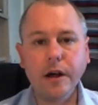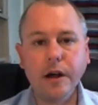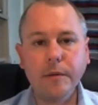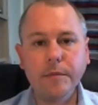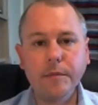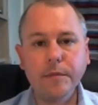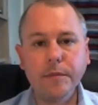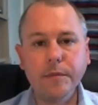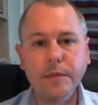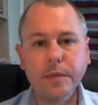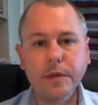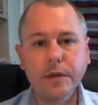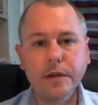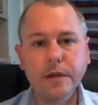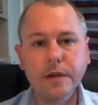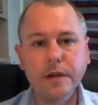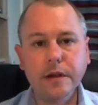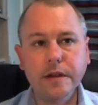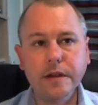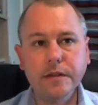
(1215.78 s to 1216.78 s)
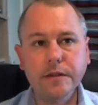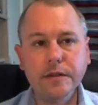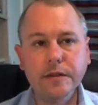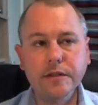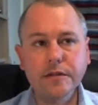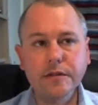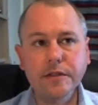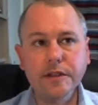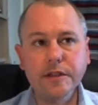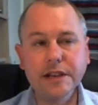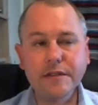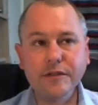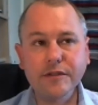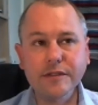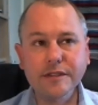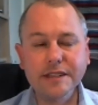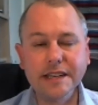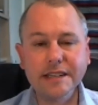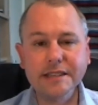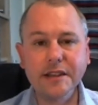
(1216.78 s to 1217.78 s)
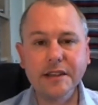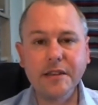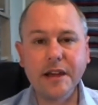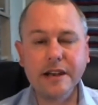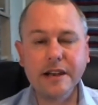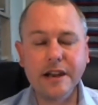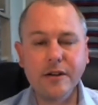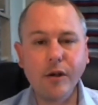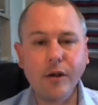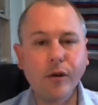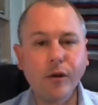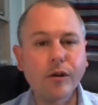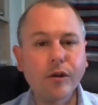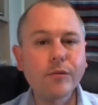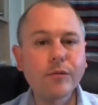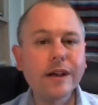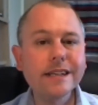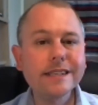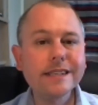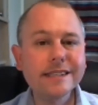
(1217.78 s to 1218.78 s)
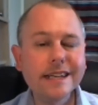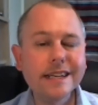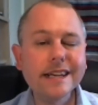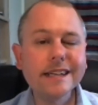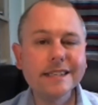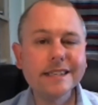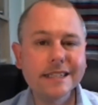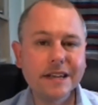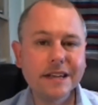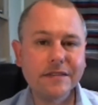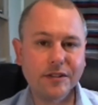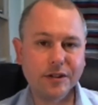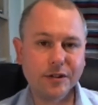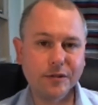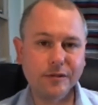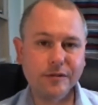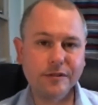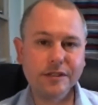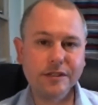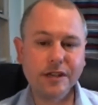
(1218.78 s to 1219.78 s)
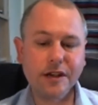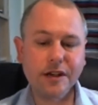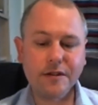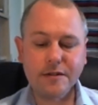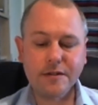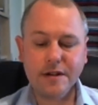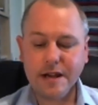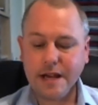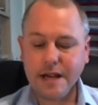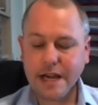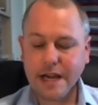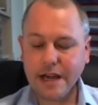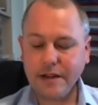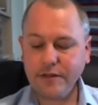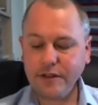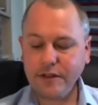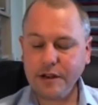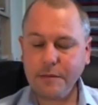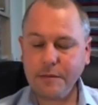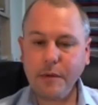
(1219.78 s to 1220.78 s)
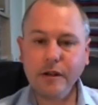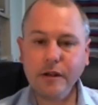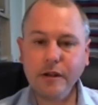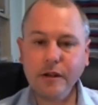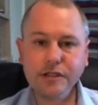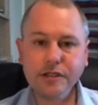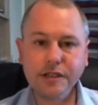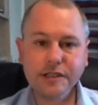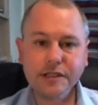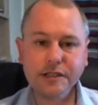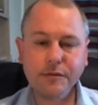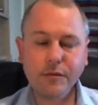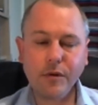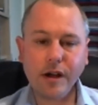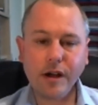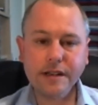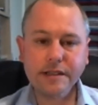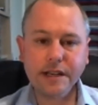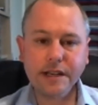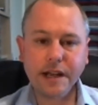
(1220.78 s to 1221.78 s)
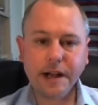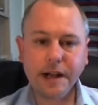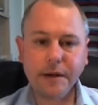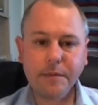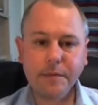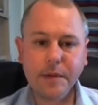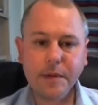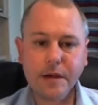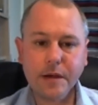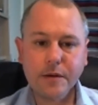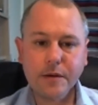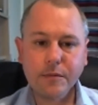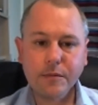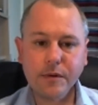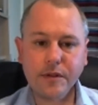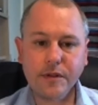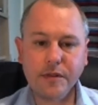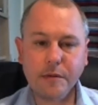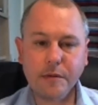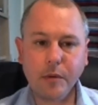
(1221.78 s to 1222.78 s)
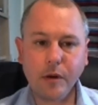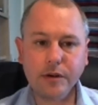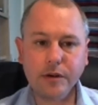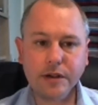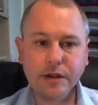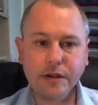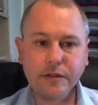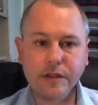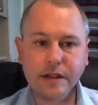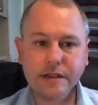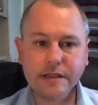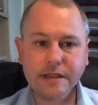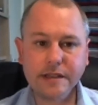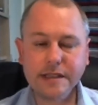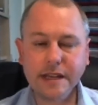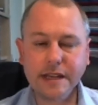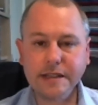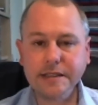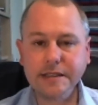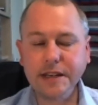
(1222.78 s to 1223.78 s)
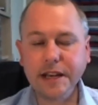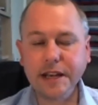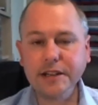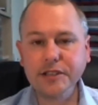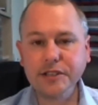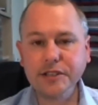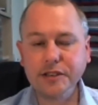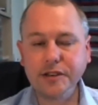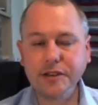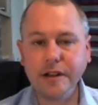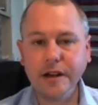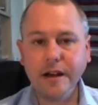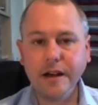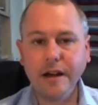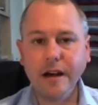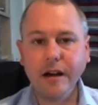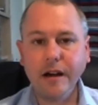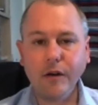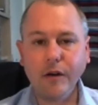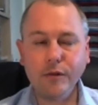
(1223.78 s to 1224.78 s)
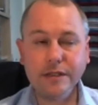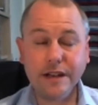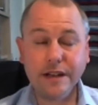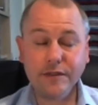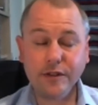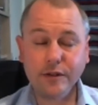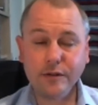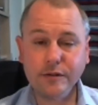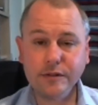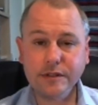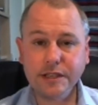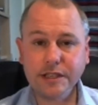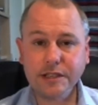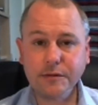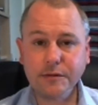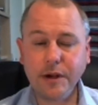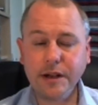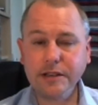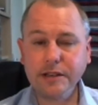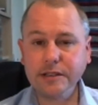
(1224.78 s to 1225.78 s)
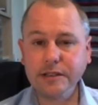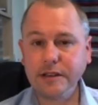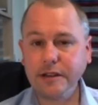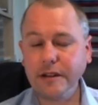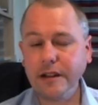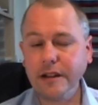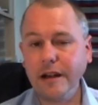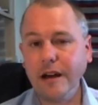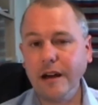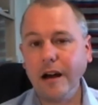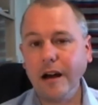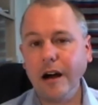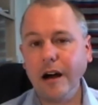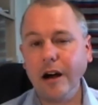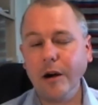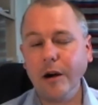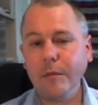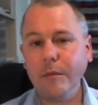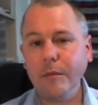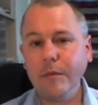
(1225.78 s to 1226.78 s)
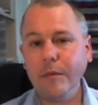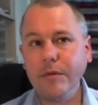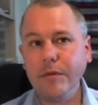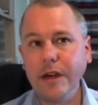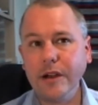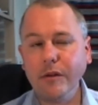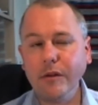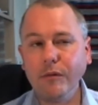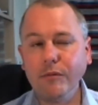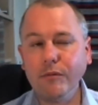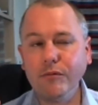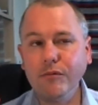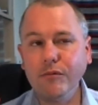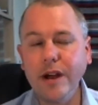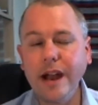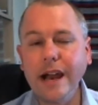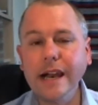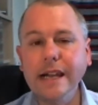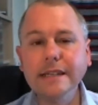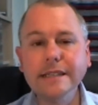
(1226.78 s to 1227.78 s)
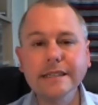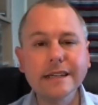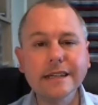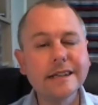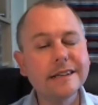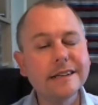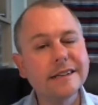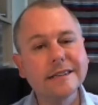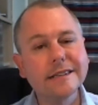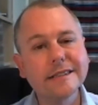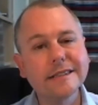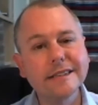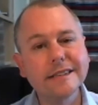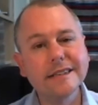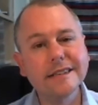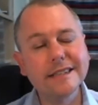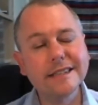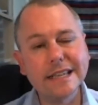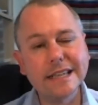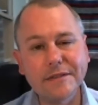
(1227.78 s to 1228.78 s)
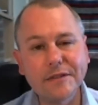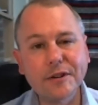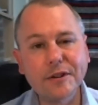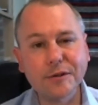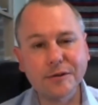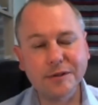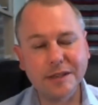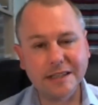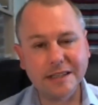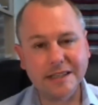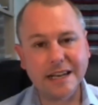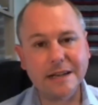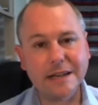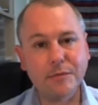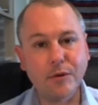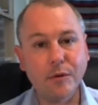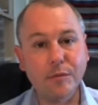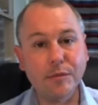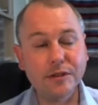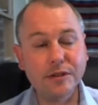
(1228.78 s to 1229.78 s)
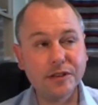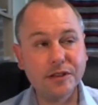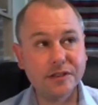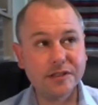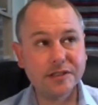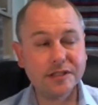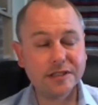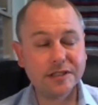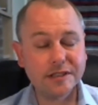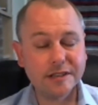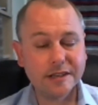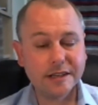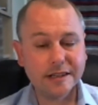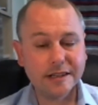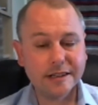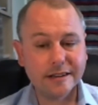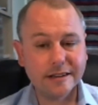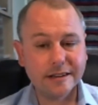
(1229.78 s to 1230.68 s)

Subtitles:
The difference is that they're no longer really seen as difficult. So if an emotion is arising within the body, if there's a sensation or a difficult situation, they're not really seen as difficulties anymore, but just